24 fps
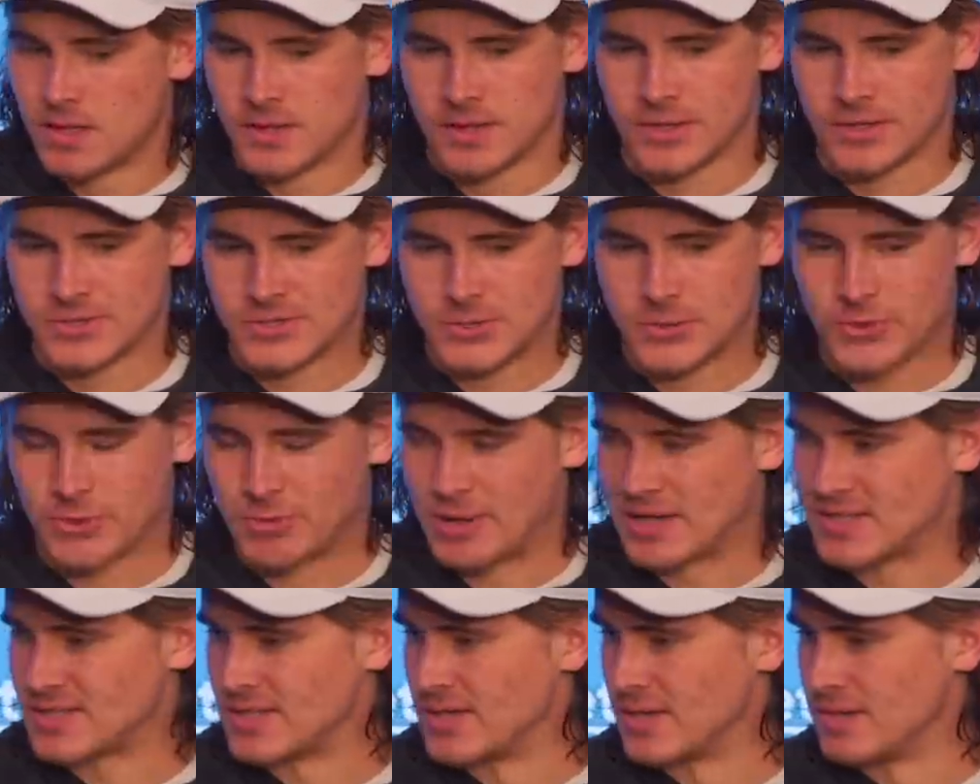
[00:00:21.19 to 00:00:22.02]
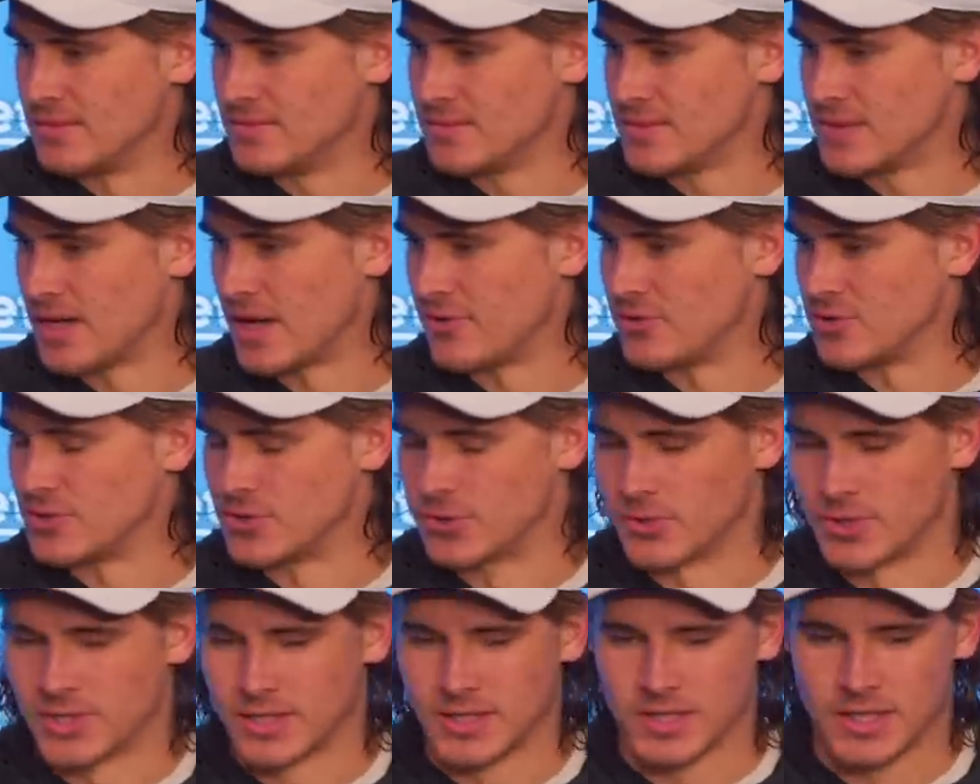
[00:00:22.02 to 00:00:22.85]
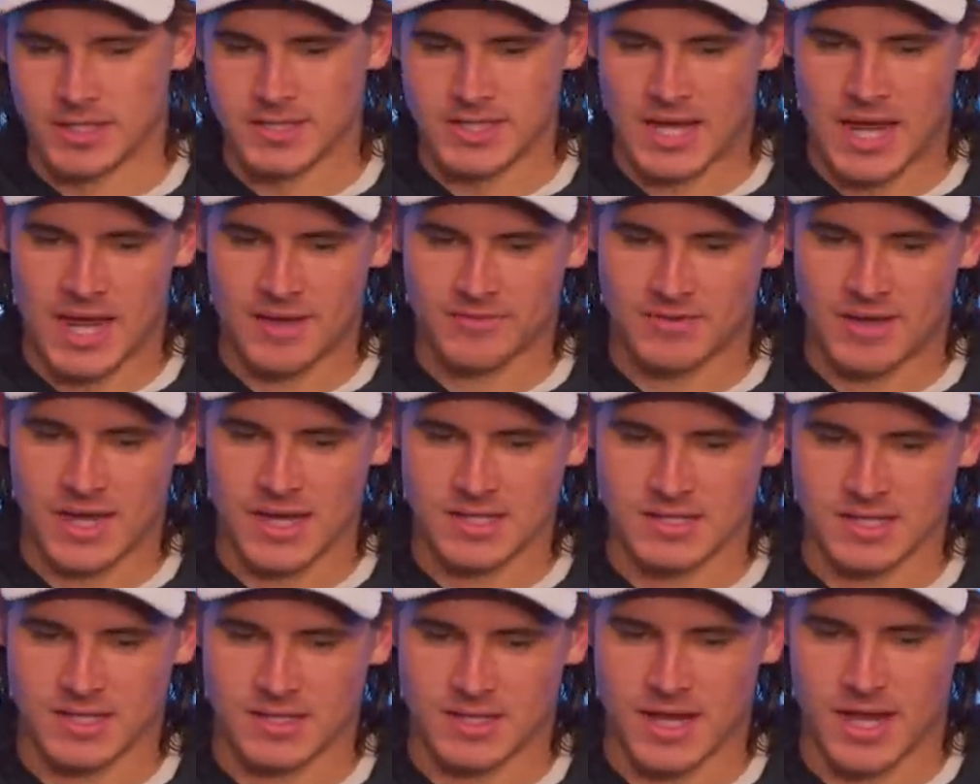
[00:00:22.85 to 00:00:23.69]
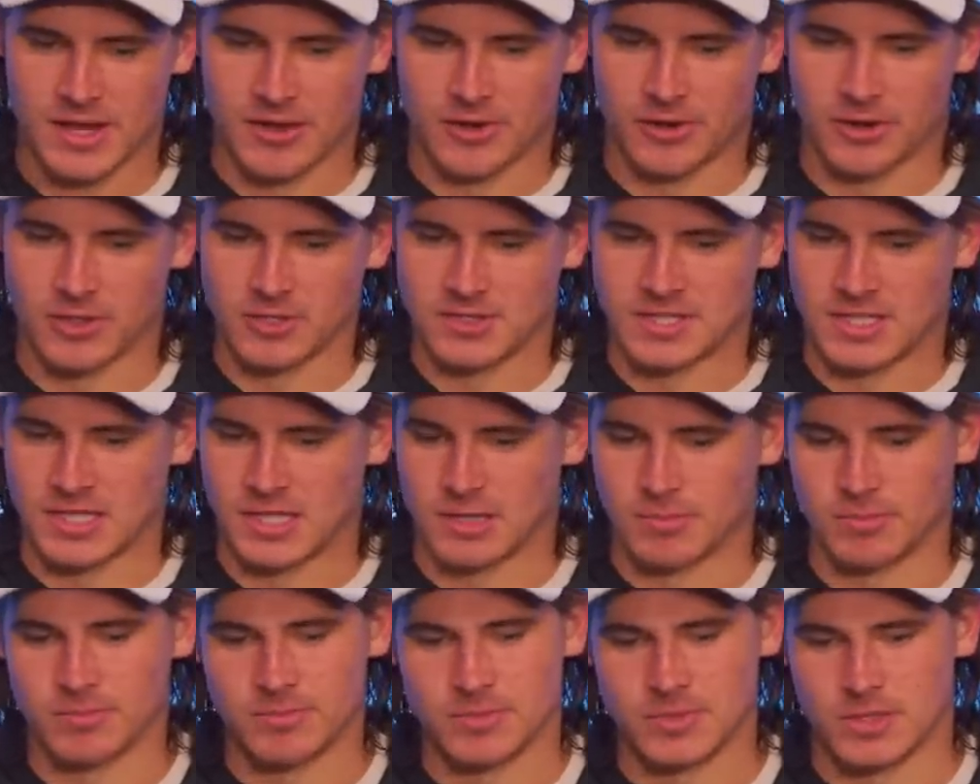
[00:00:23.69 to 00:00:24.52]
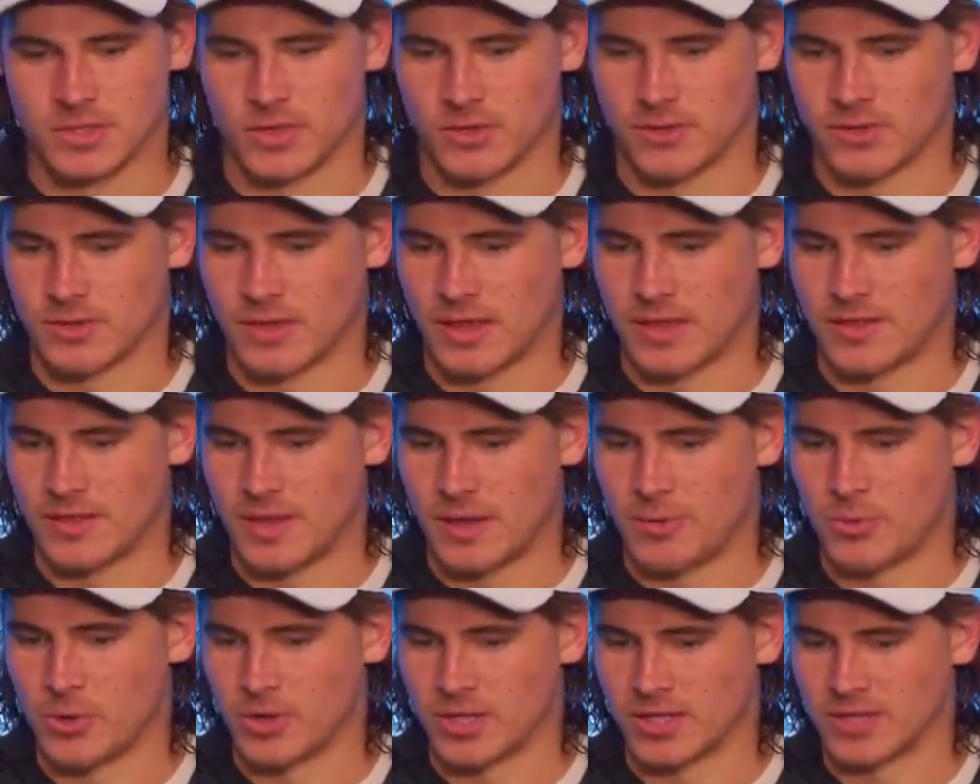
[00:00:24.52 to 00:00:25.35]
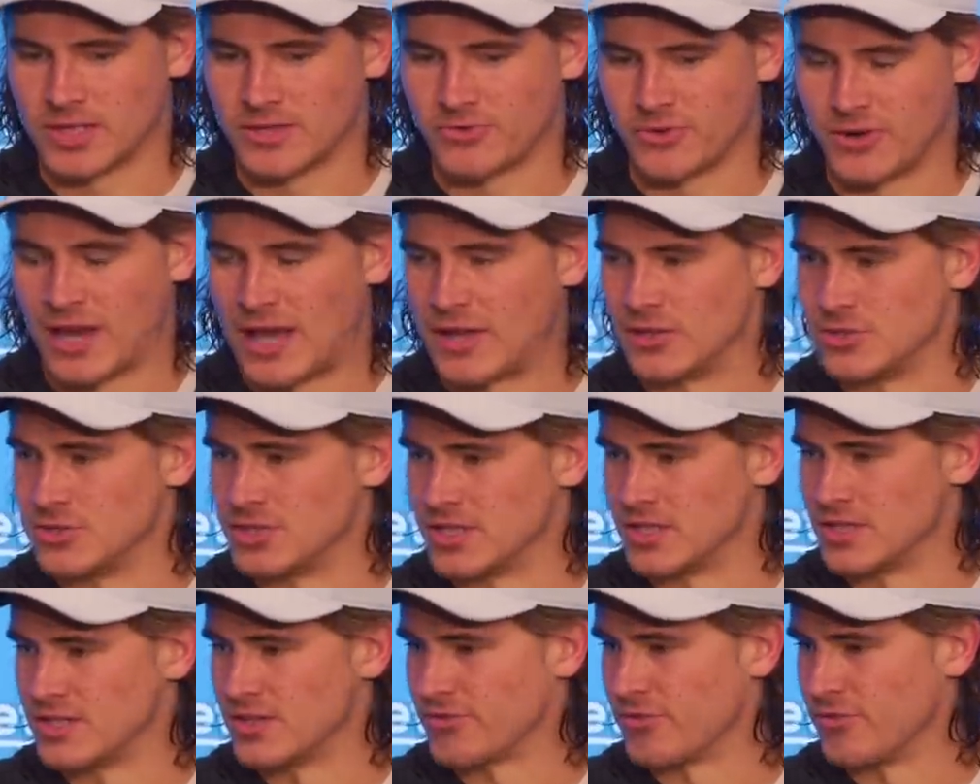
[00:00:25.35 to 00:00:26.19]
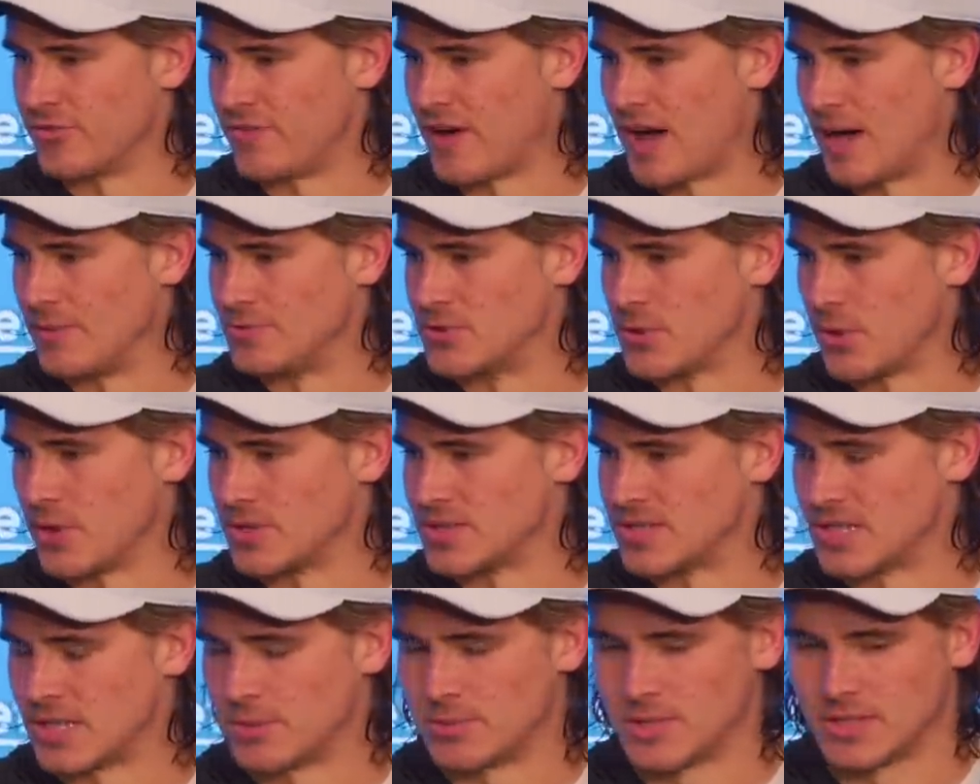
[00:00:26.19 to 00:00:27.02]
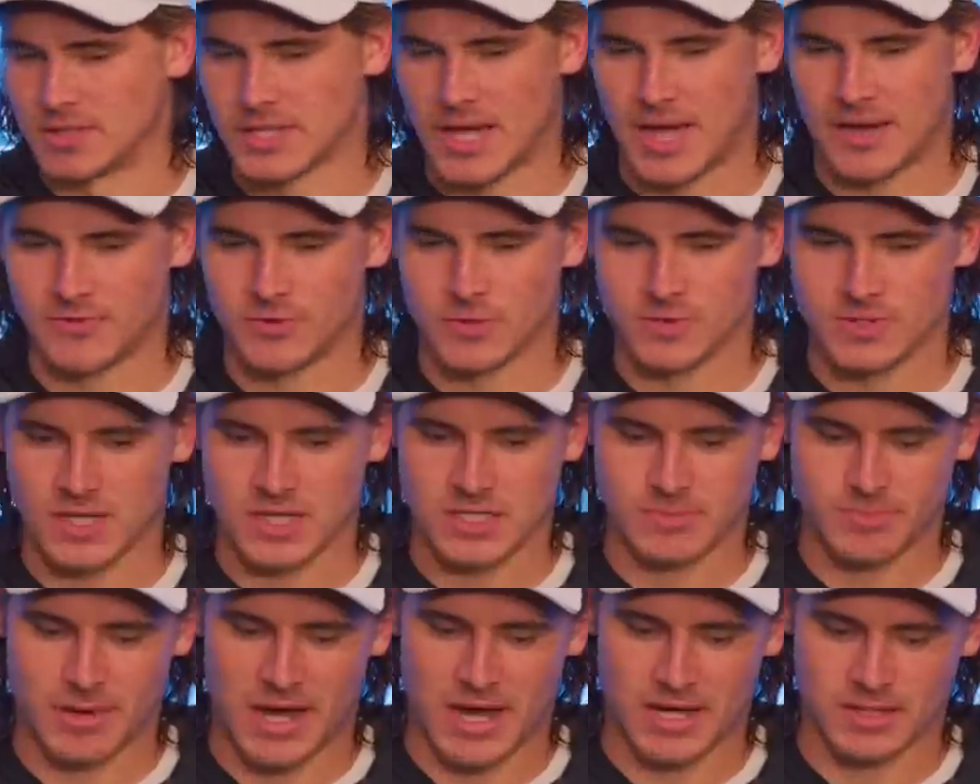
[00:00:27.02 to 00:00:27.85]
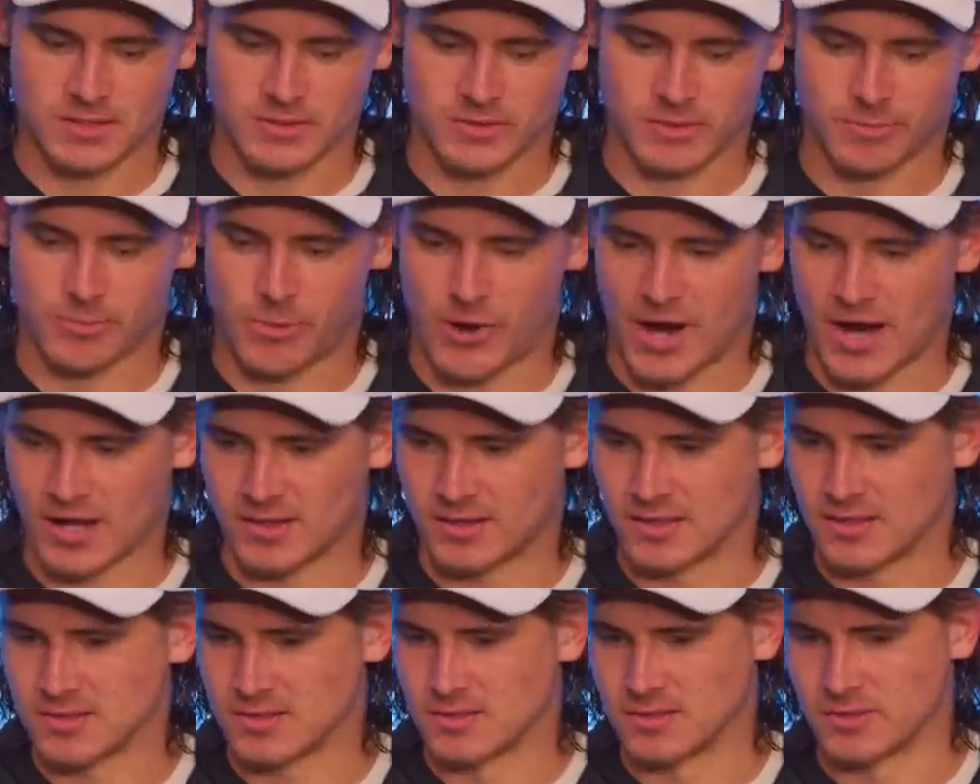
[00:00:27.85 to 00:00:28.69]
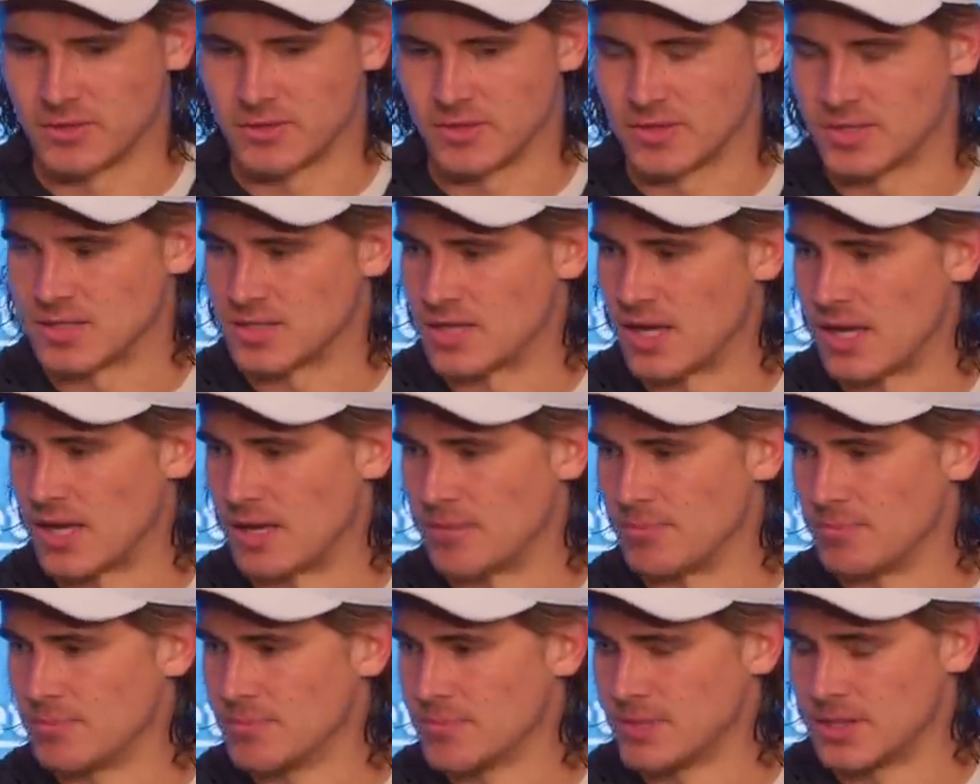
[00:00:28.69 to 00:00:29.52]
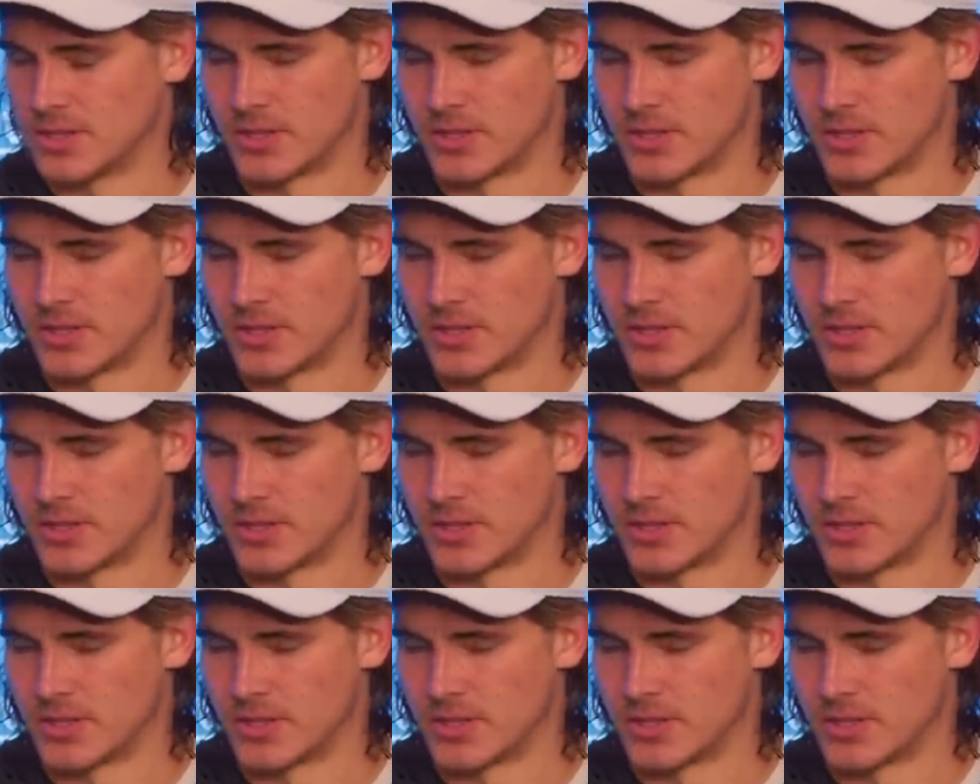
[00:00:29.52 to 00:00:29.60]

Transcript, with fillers: They're two of the best to ever do it, and to have guys like that on our team, you know, they bring a different energy, a different vibe to our team, and to have those guys back during practice and during this game,